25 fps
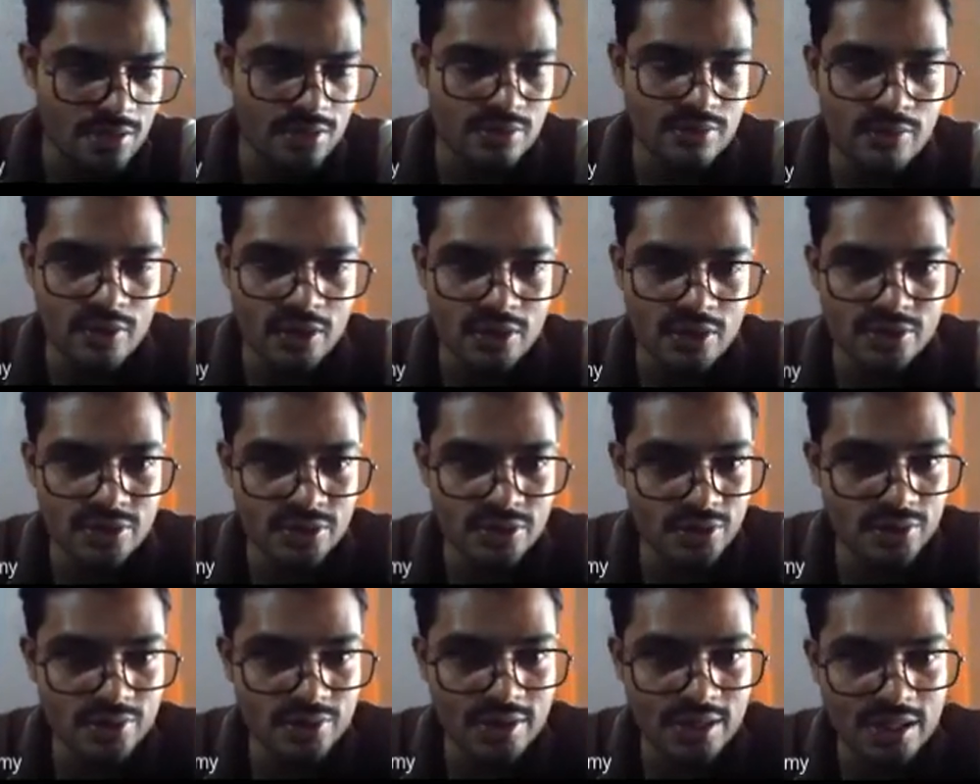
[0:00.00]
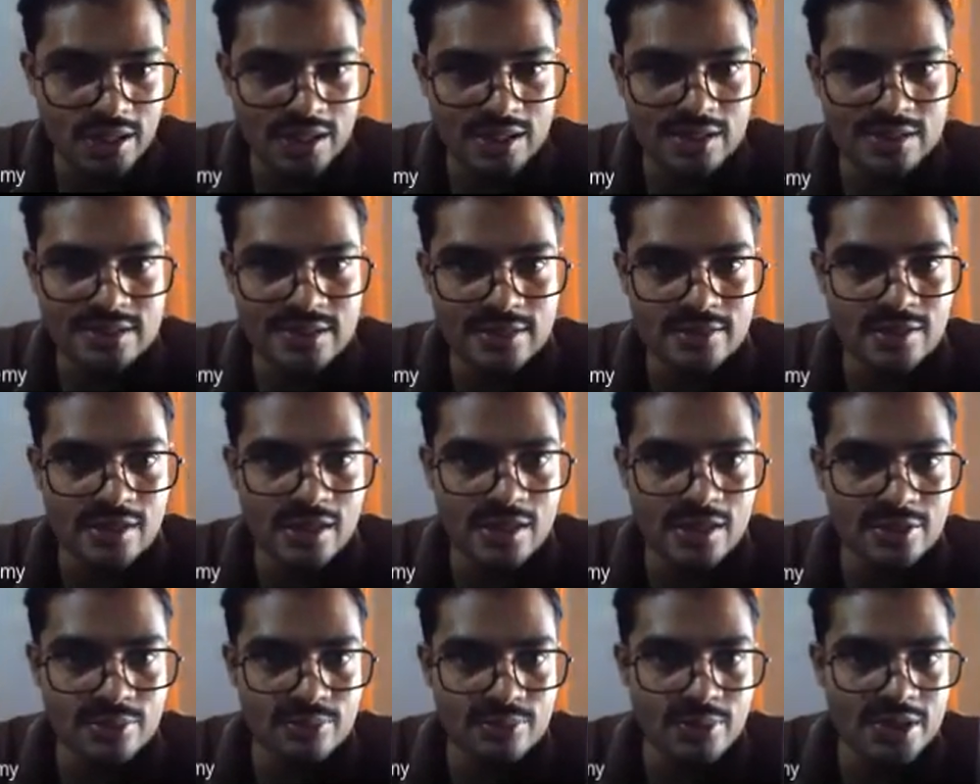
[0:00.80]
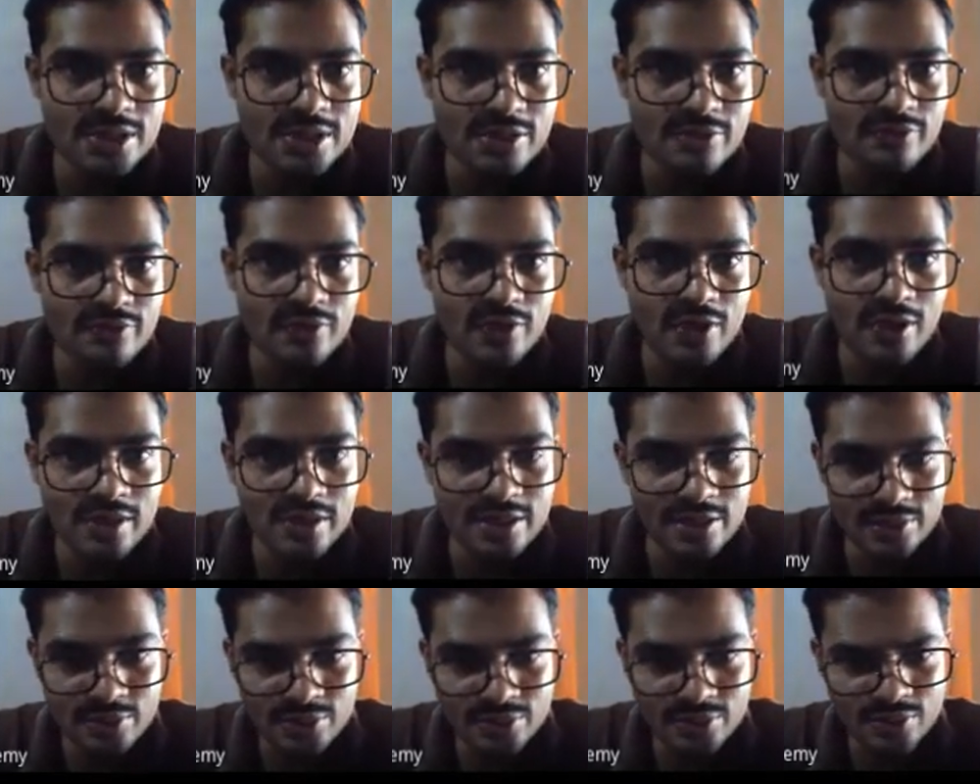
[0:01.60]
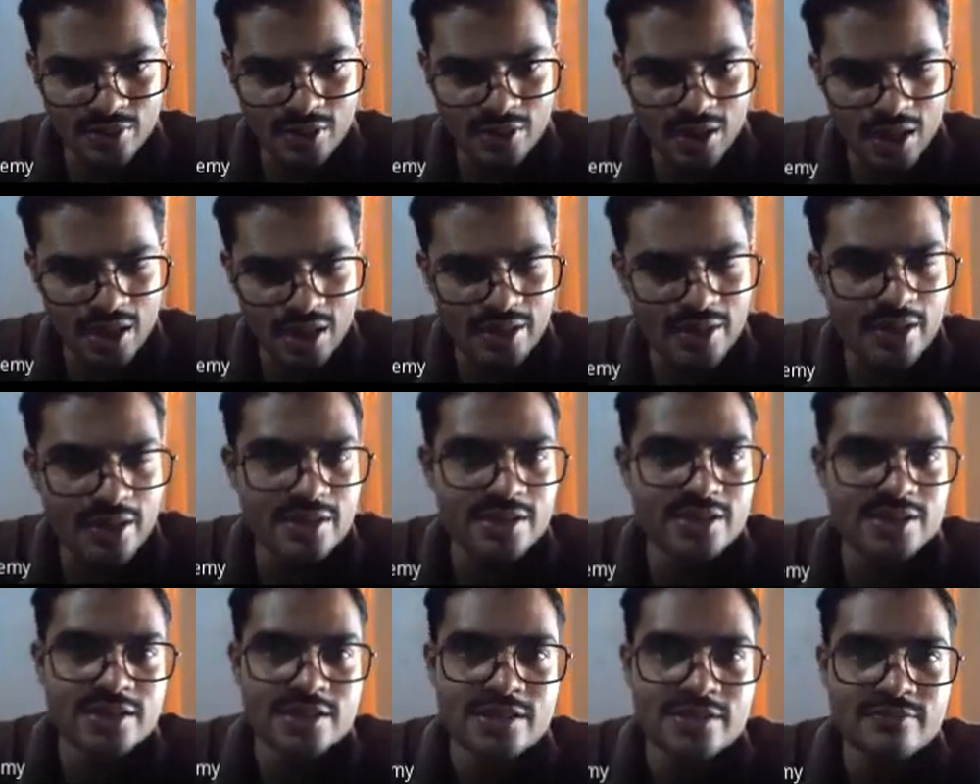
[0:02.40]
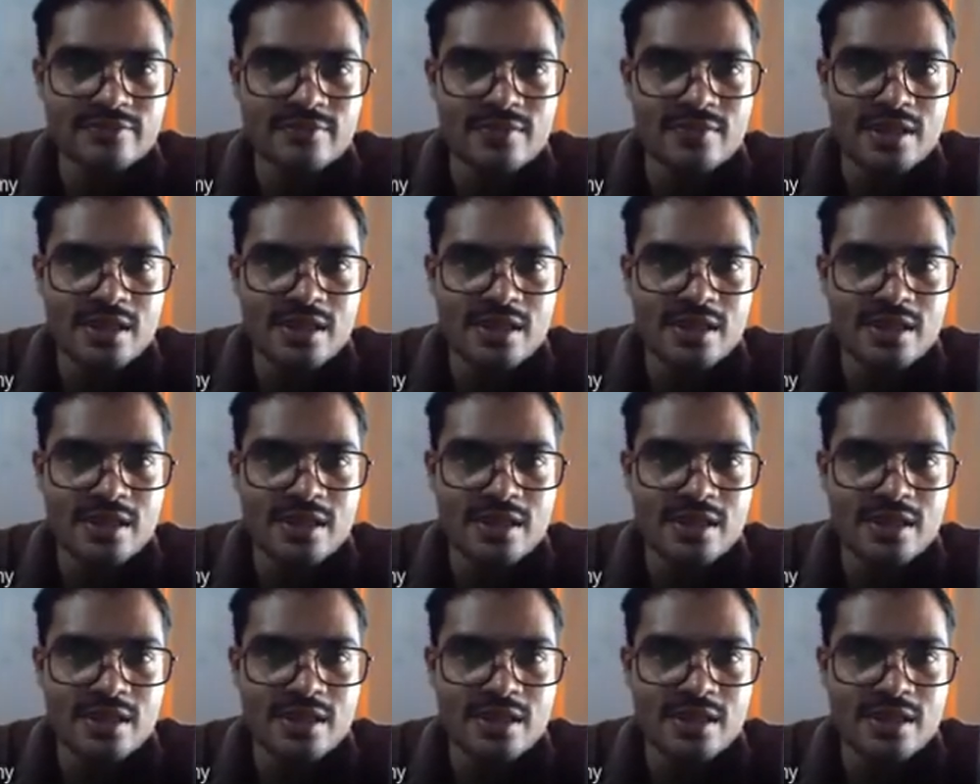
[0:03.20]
What do you think? Is it automation for you or not?